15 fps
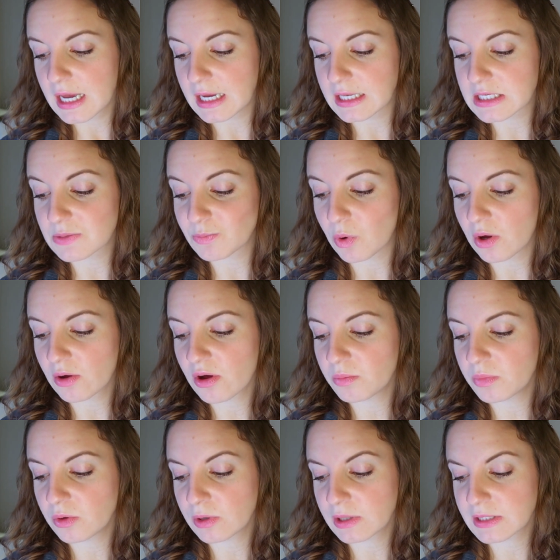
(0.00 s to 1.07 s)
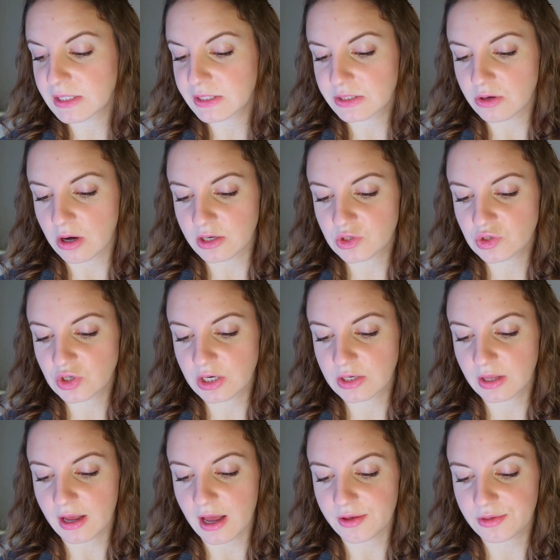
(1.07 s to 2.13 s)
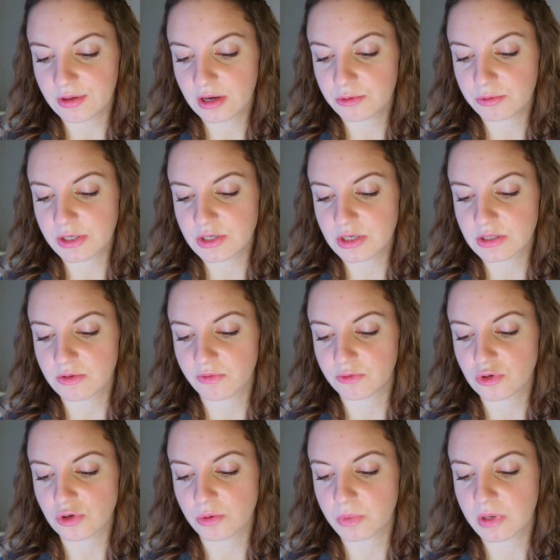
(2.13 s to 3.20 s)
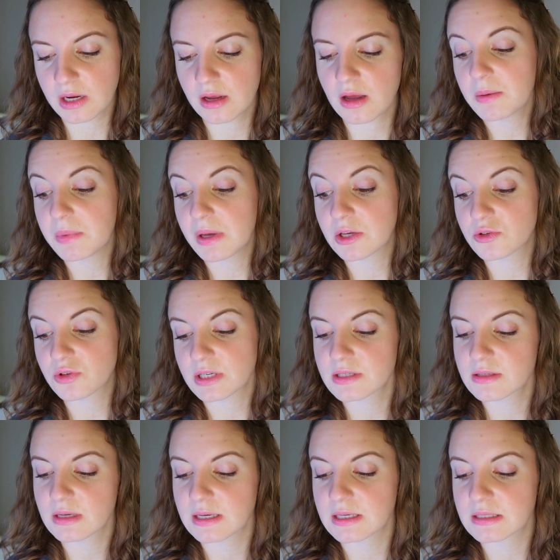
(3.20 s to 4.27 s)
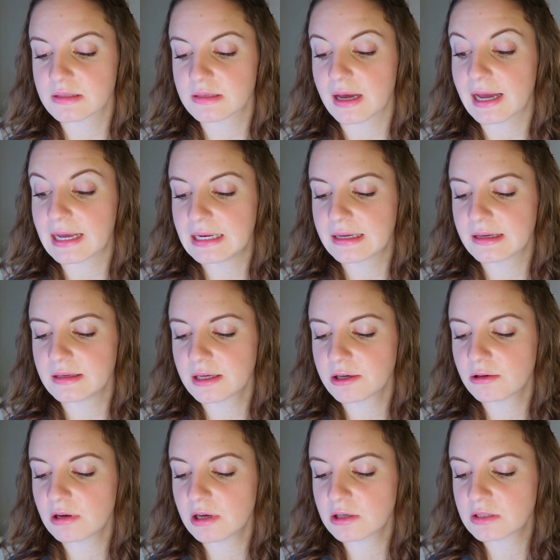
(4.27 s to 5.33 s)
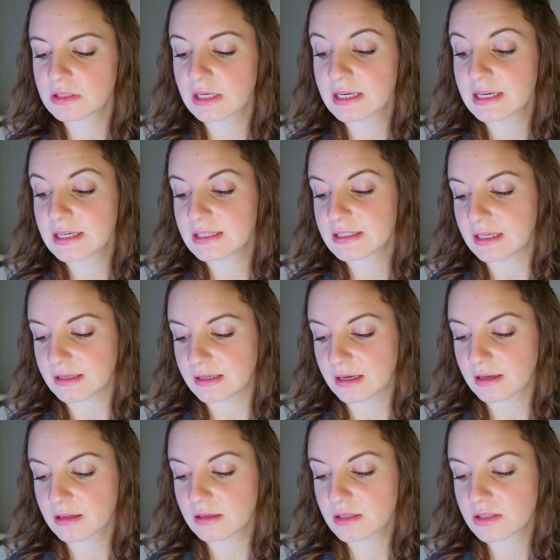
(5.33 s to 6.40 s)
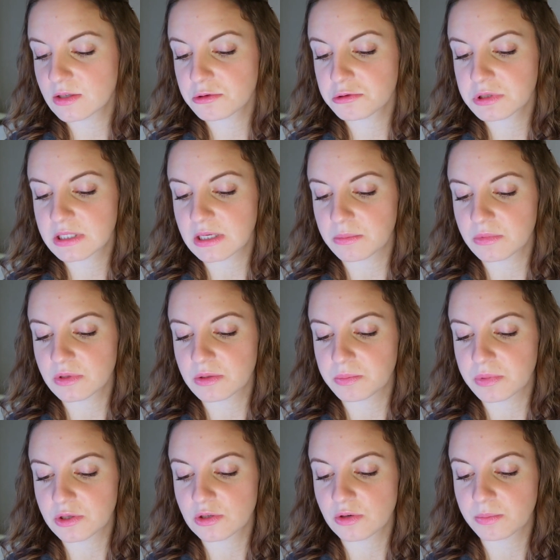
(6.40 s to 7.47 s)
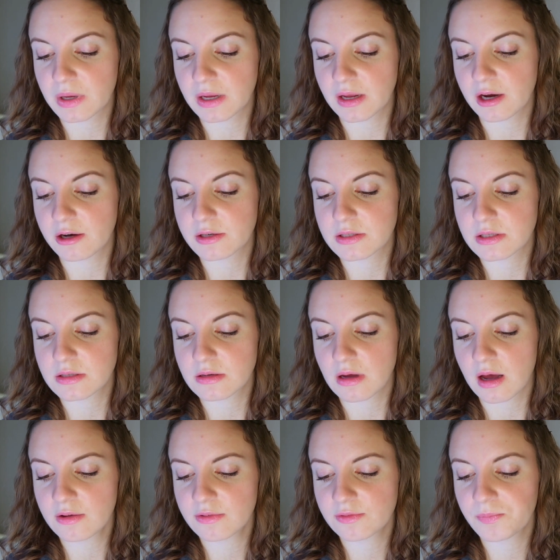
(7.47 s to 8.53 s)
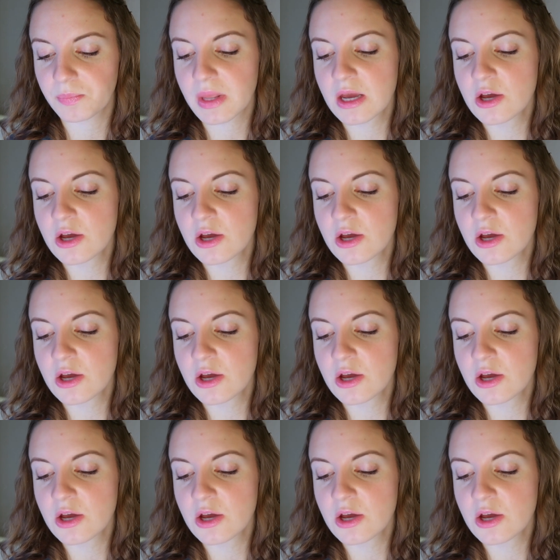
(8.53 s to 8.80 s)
in small communities in Austria and the Catholic regions of Germany, a man dressed as the Heilige Nikolaus, Saint Nicholas, who resembles a bishop and carries a staff,